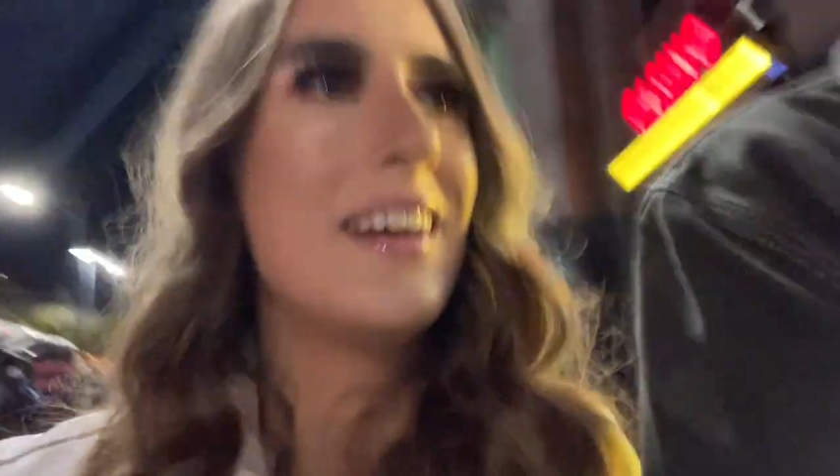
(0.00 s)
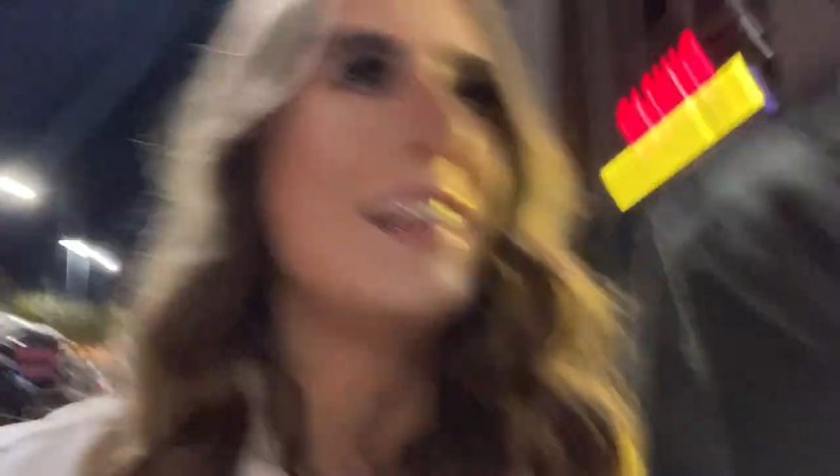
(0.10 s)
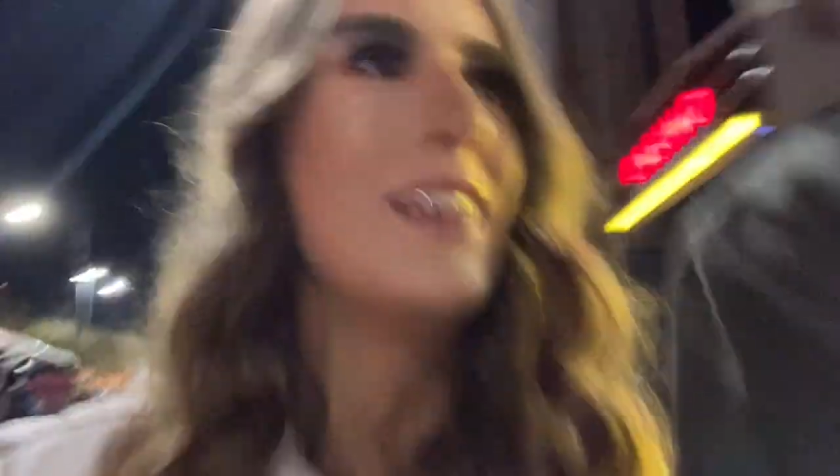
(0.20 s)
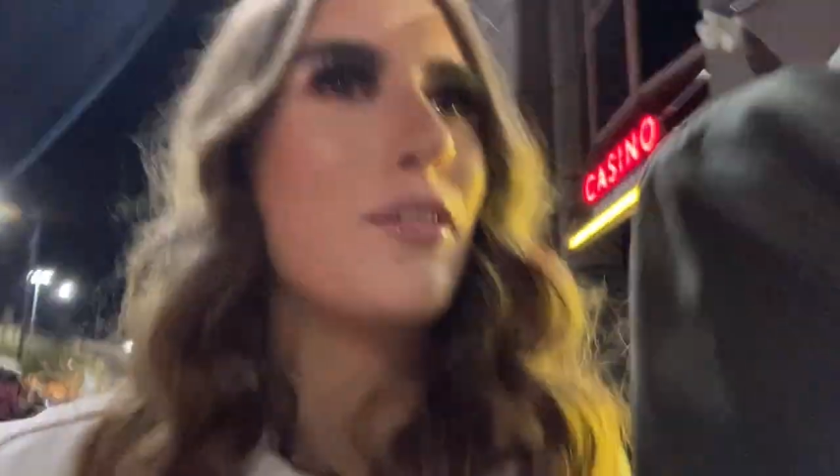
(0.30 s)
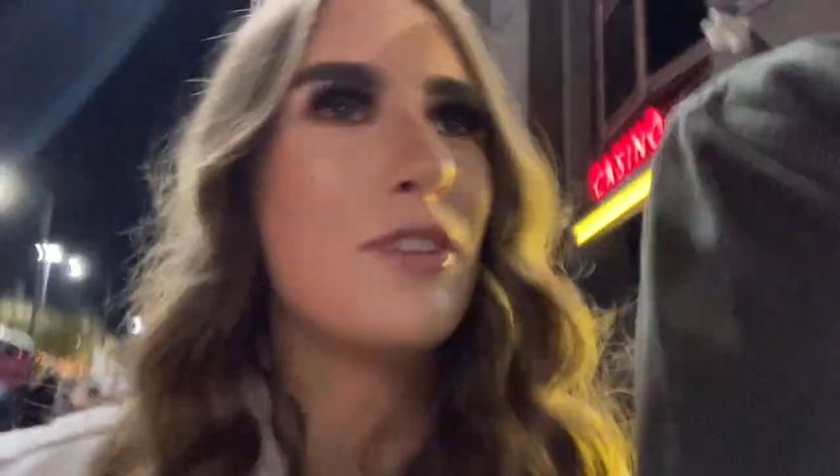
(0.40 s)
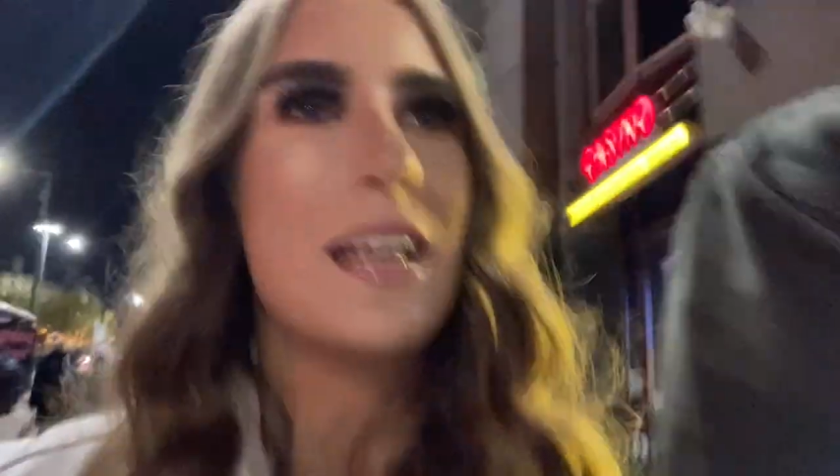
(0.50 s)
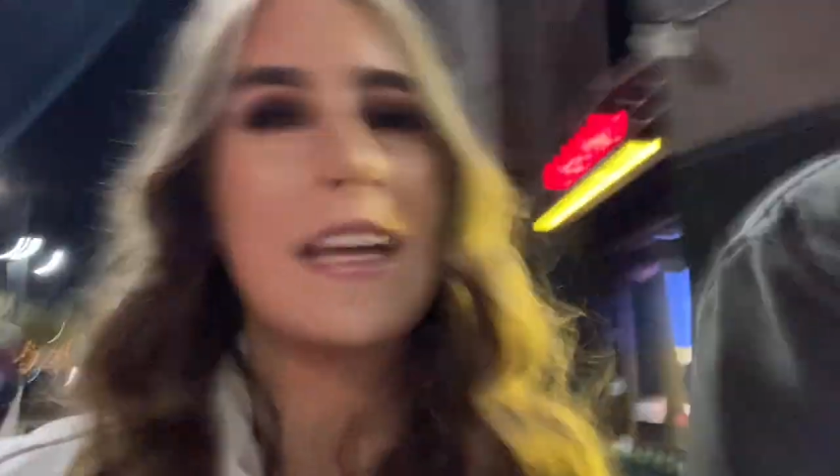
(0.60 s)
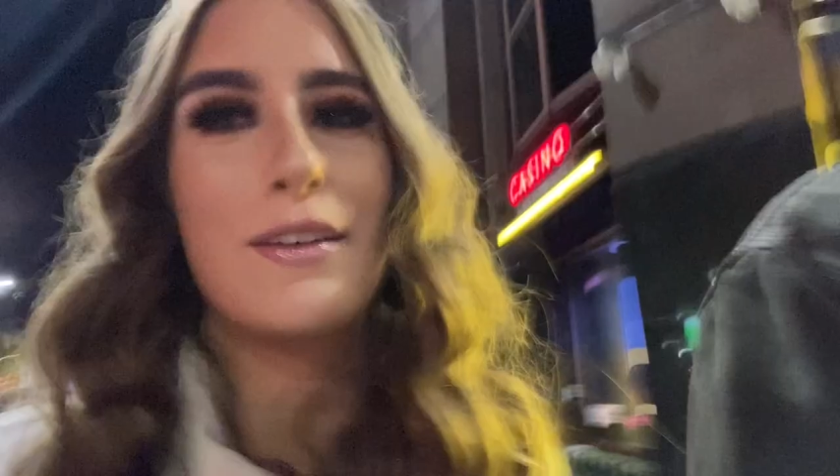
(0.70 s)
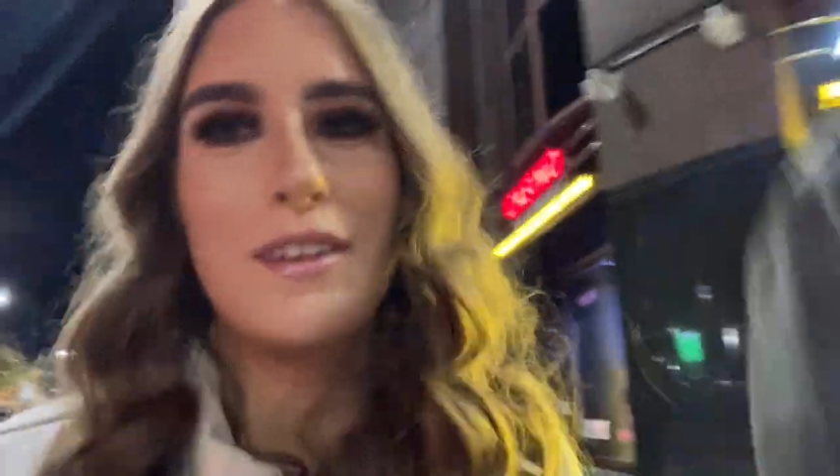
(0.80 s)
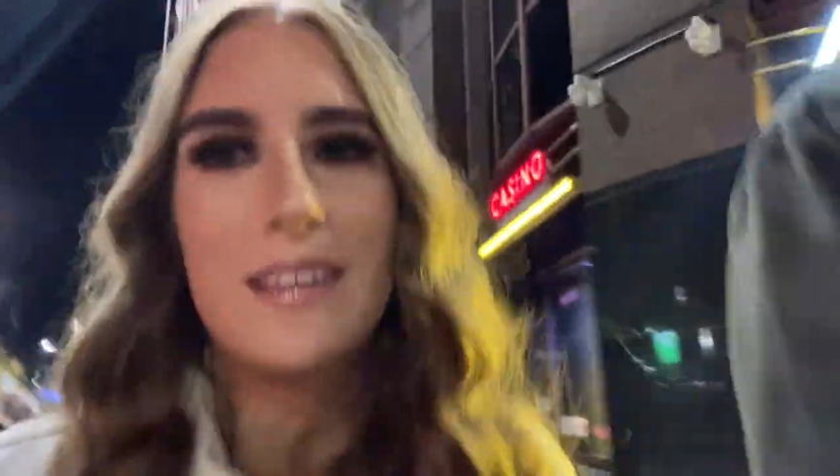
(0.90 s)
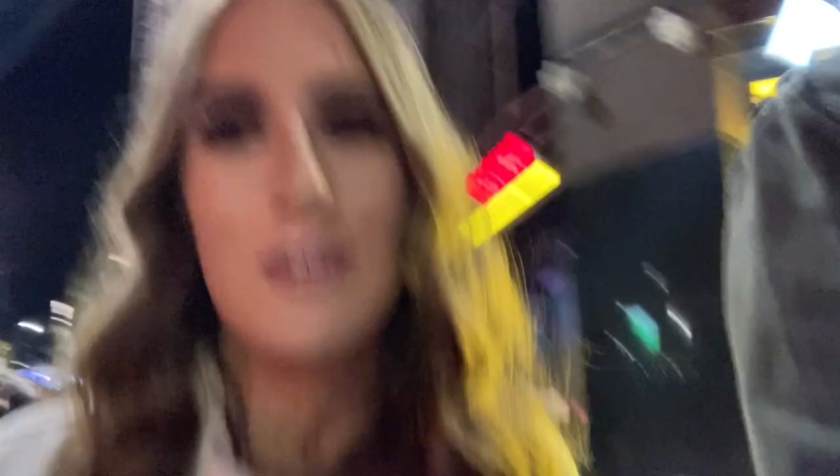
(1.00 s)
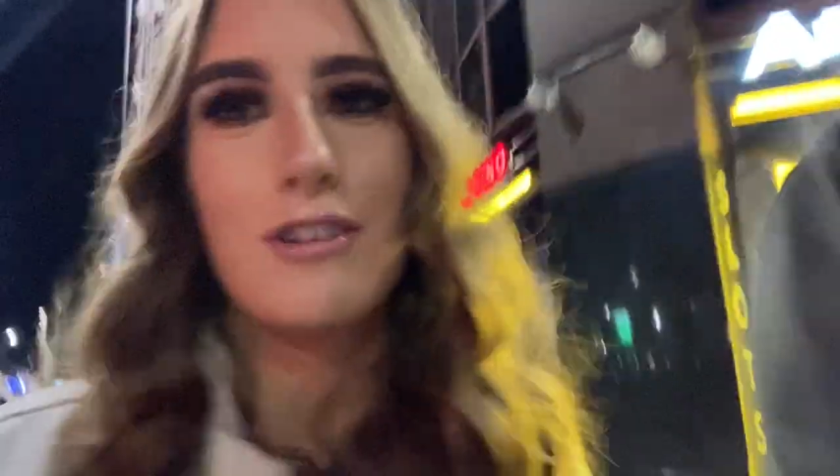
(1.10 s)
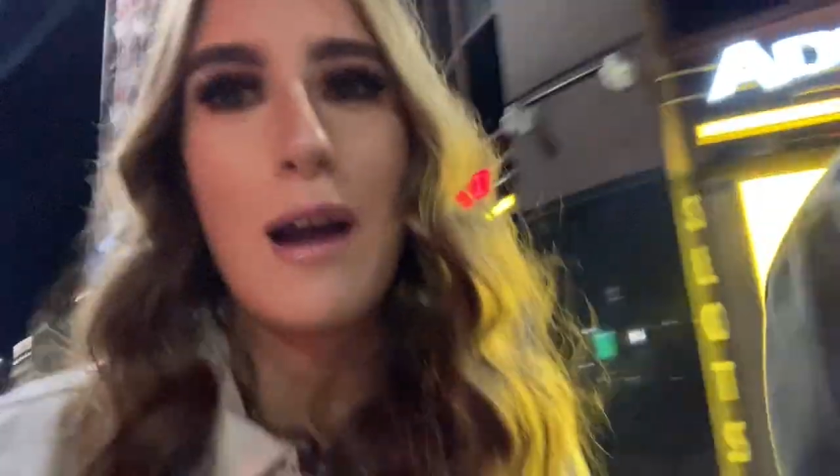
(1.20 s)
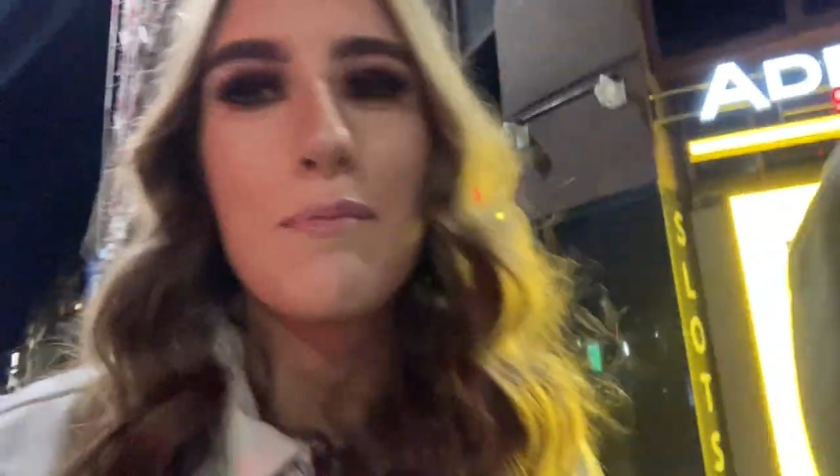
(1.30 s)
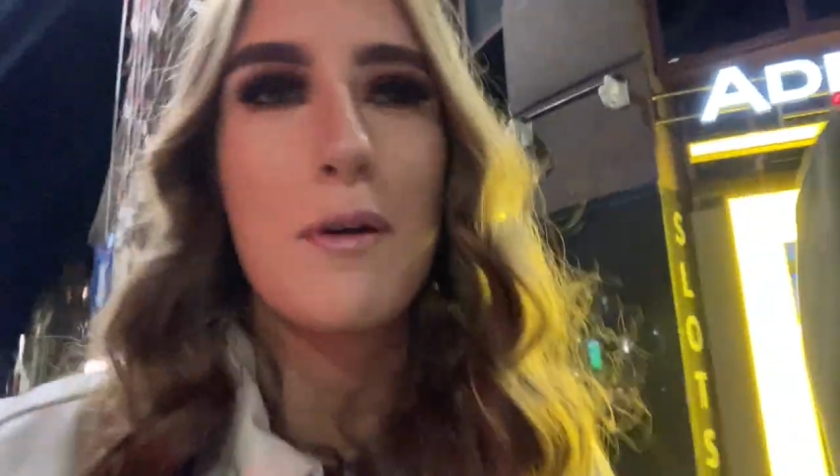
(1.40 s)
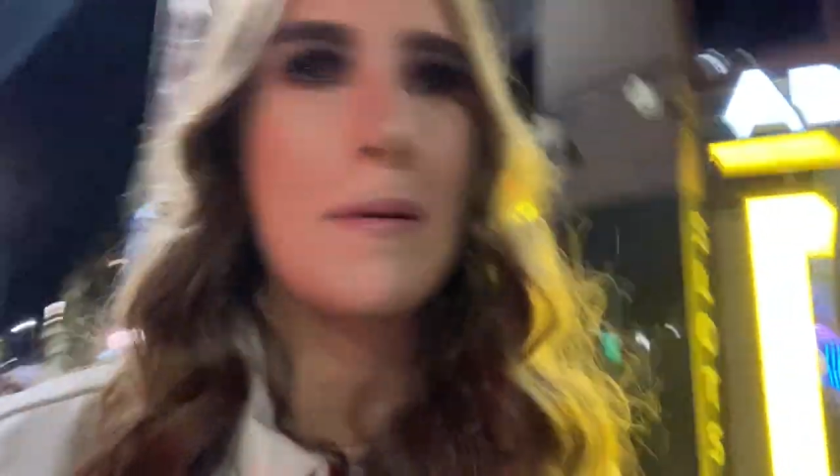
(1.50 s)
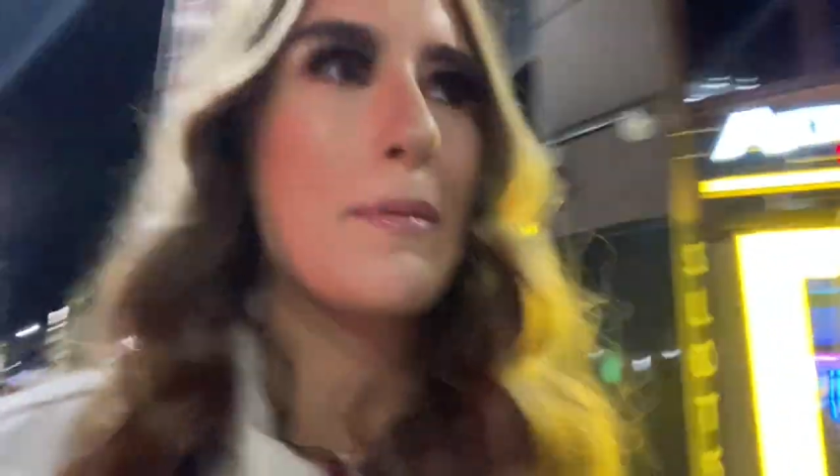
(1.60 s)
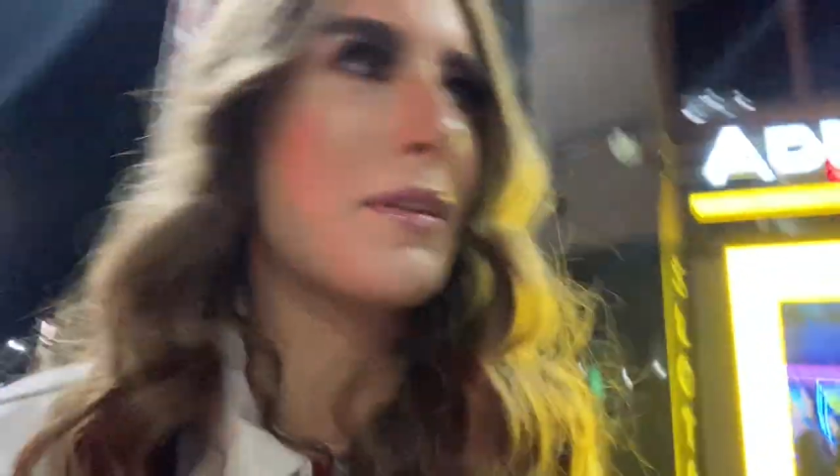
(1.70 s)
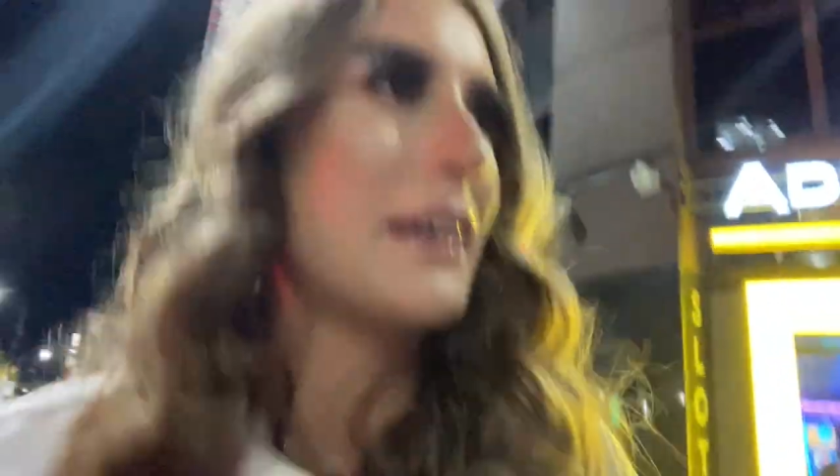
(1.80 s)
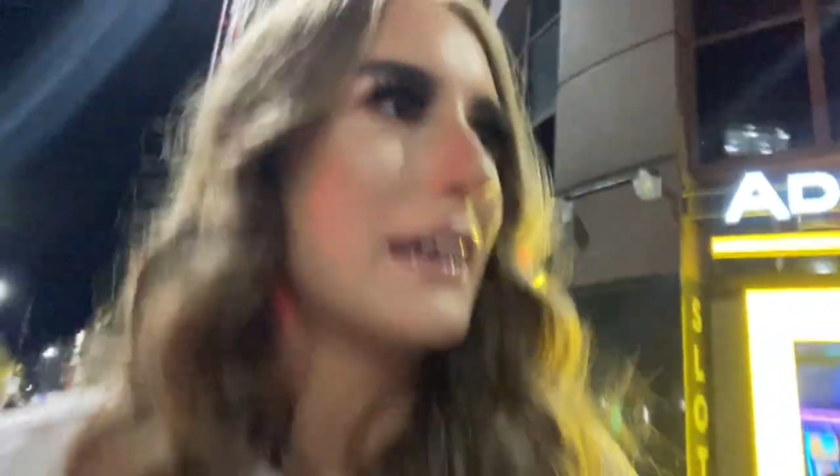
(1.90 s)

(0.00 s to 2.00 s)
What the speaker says: You're not really giving a crap what people think.